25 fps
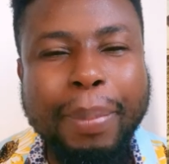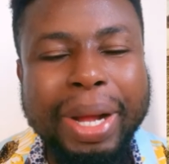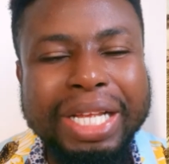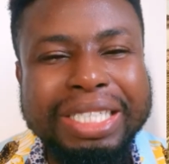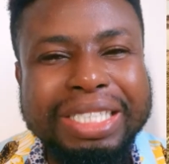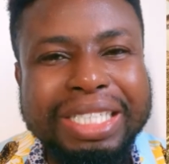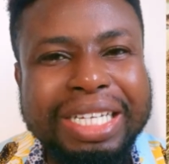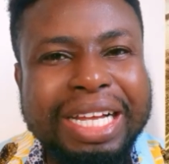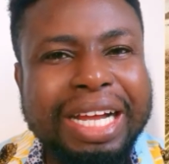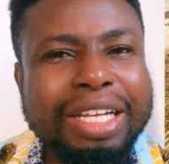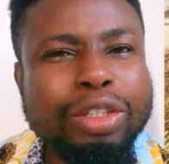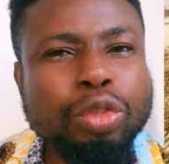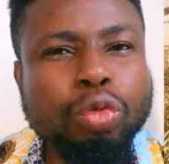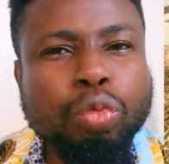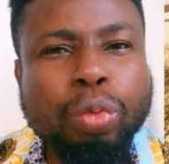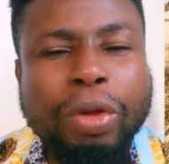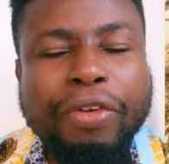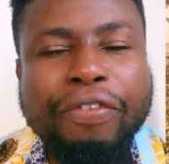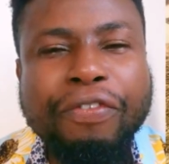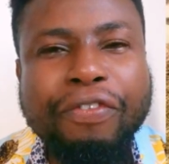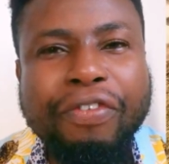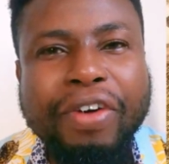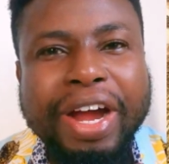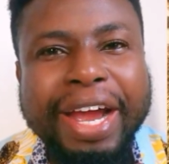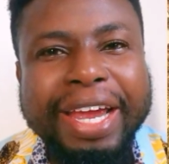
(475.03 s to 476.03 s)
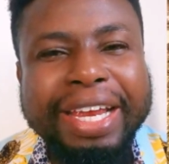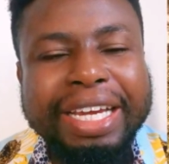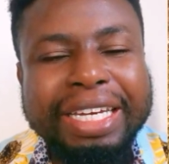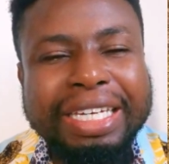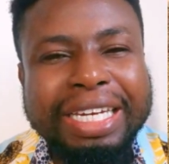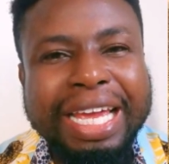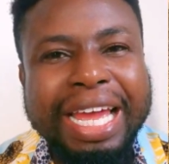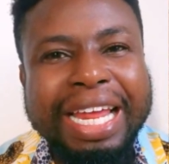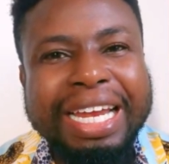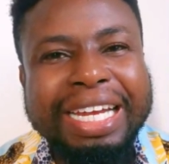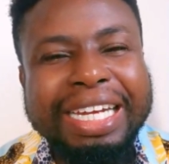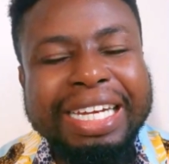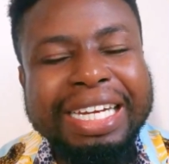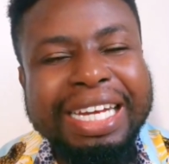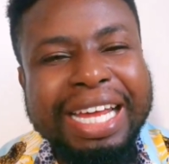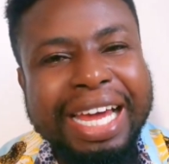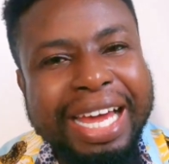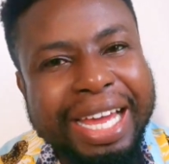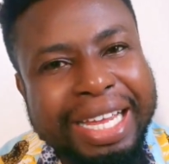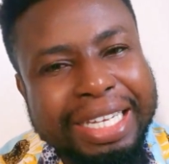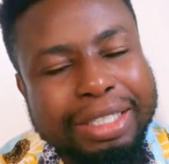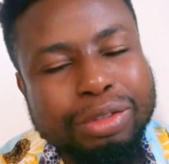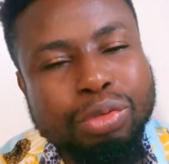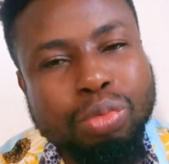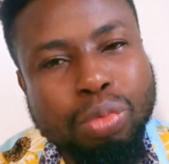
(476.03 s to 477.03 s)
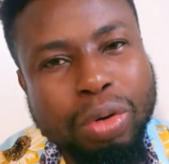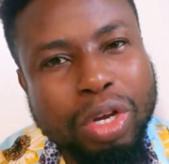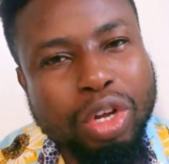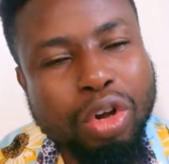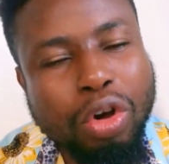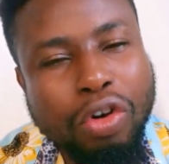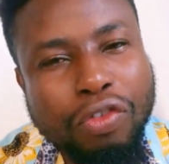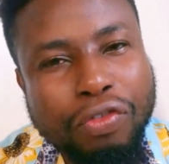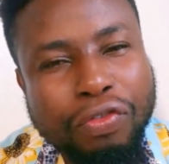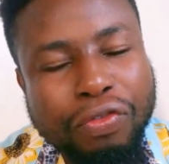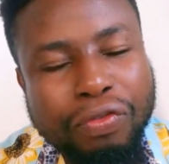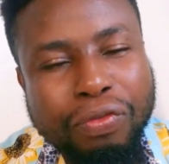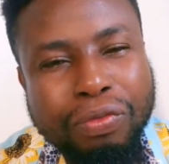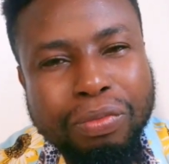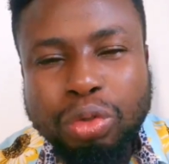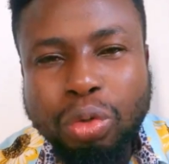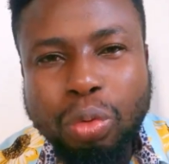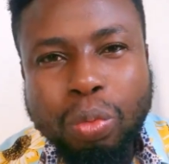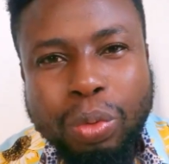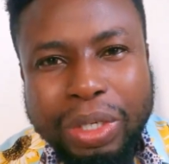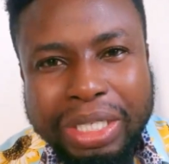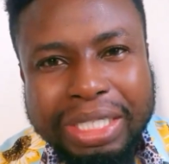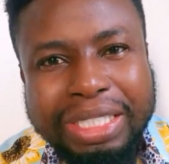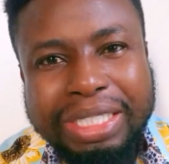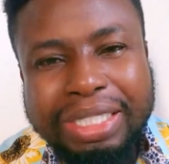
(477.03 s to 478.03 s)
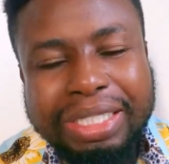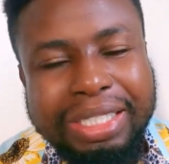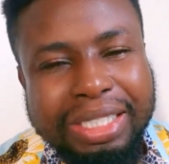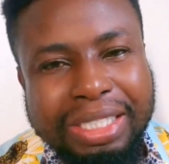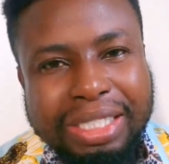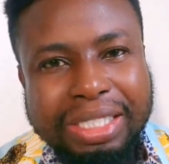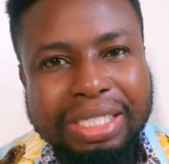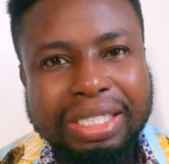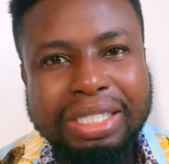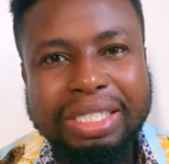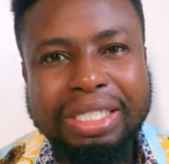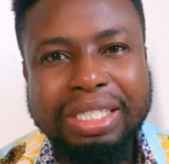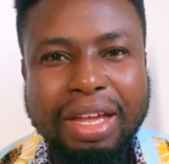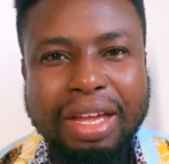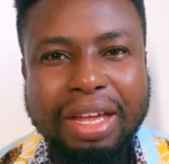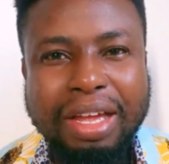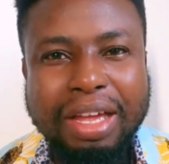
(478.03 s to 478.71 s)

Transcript: But can't we find a nice way of doing this?